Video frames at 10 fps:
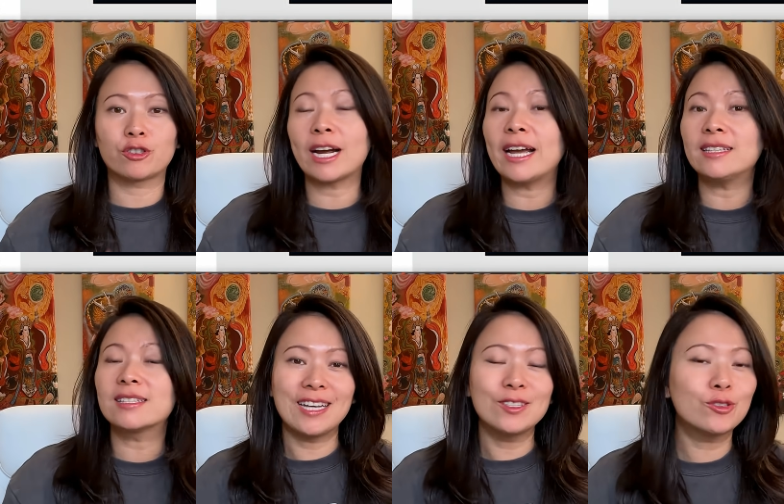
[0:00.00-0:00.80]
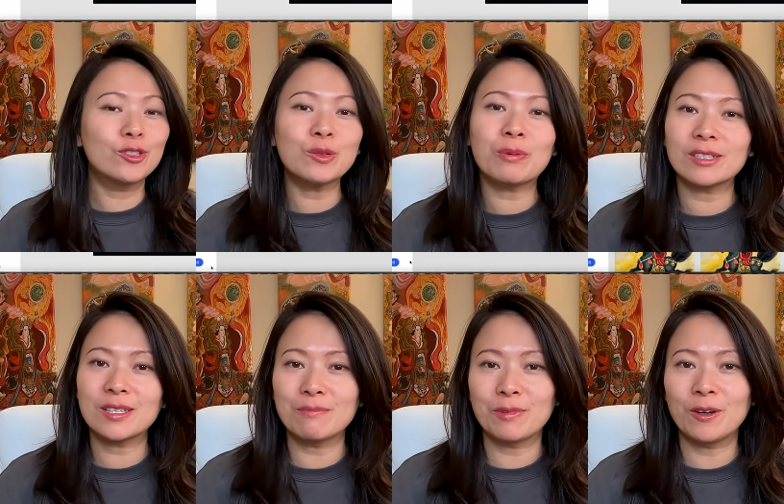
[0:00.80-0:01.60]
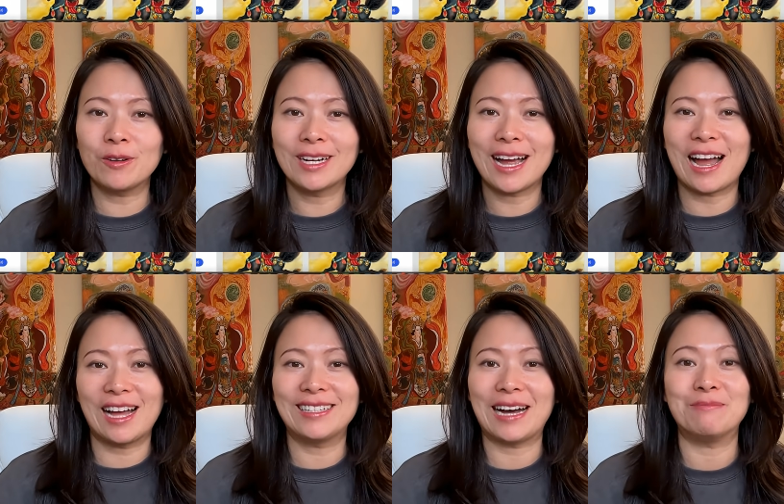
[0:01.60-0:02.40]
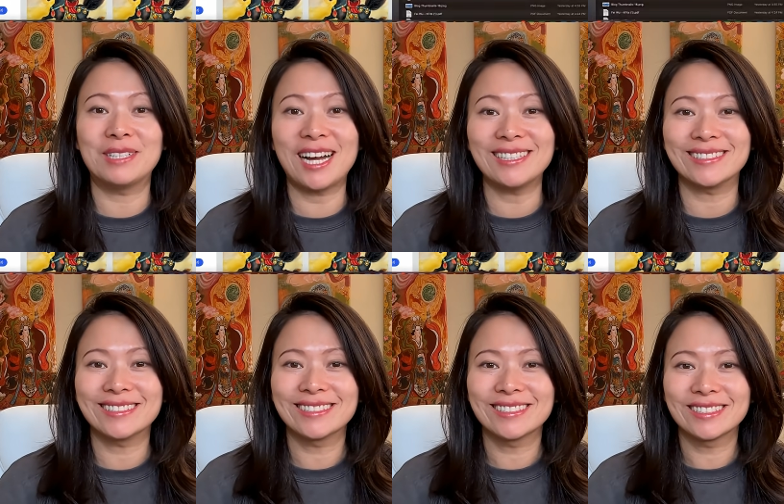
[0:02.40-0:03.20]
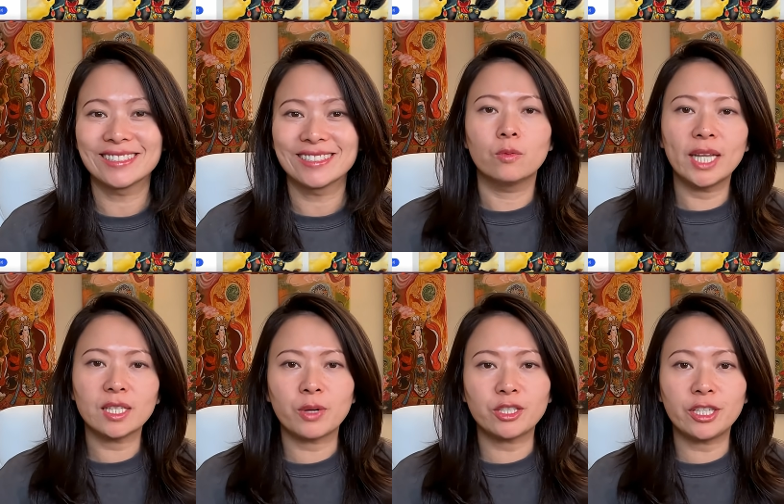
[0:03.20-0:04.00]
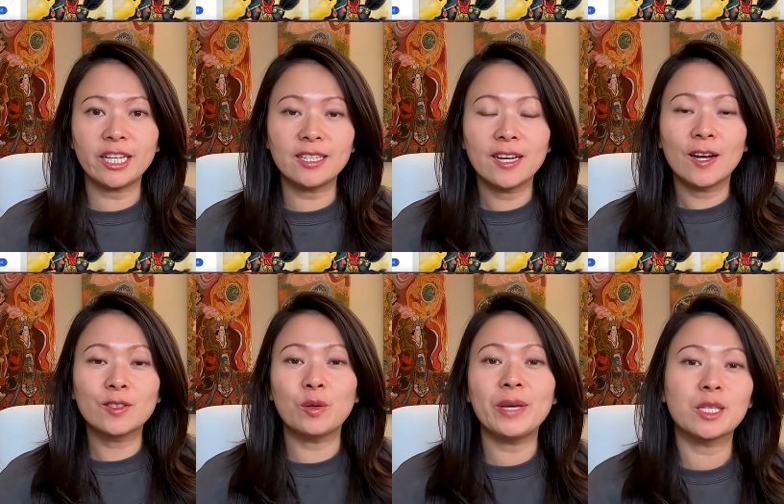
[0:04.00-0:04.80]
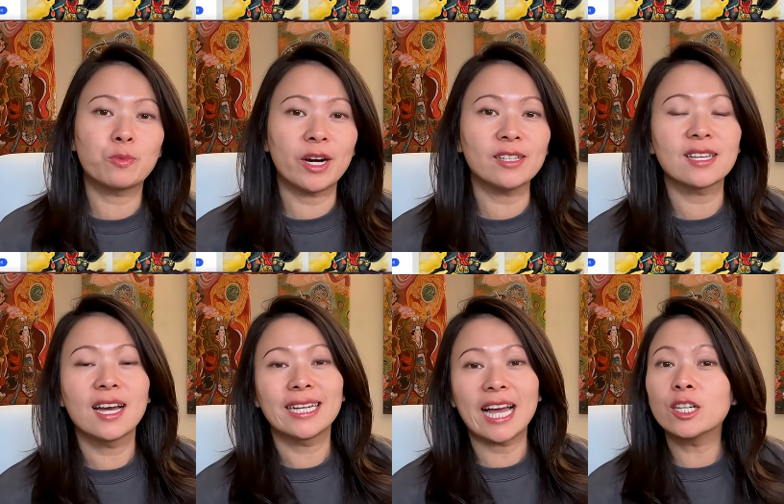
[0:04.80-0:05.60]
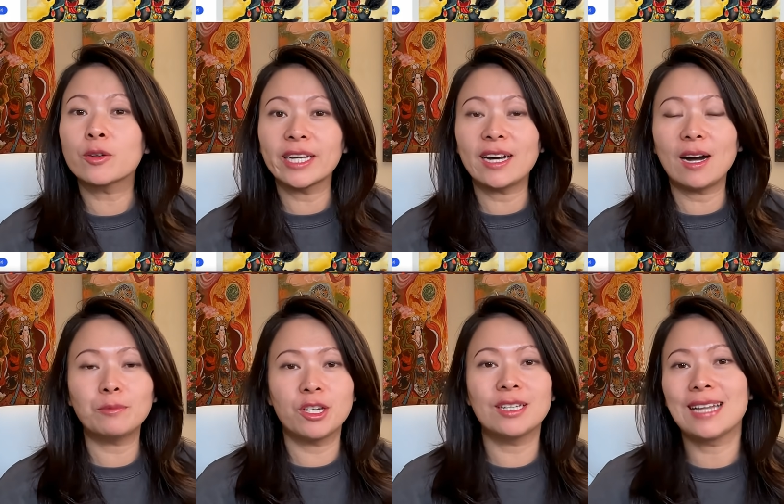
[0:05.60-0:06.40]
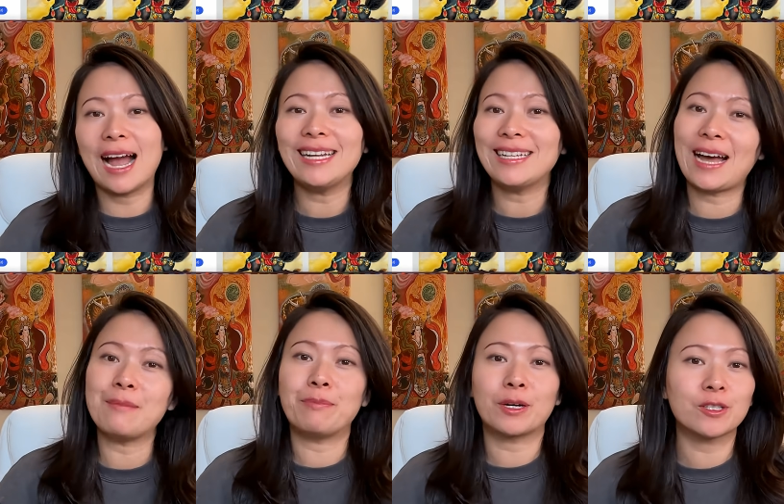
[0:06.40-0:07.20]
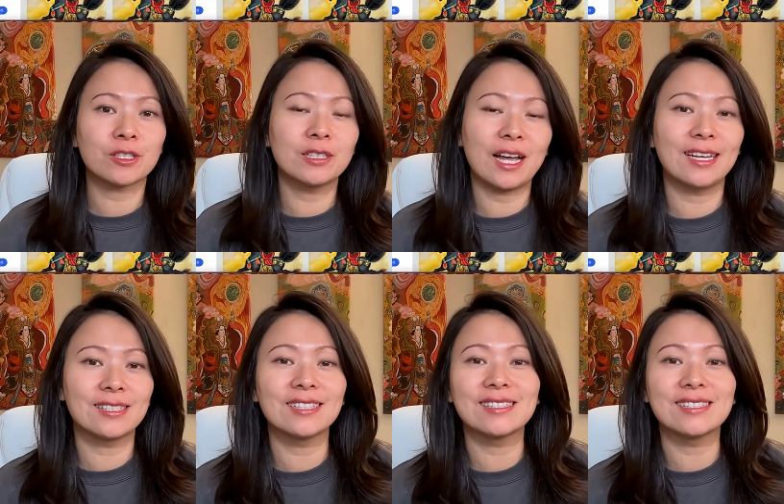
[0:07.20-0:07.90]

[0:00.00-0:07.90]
trades, super simple, and I'm done. With a spreadsheet, Adobe Express can create up to 99 personalized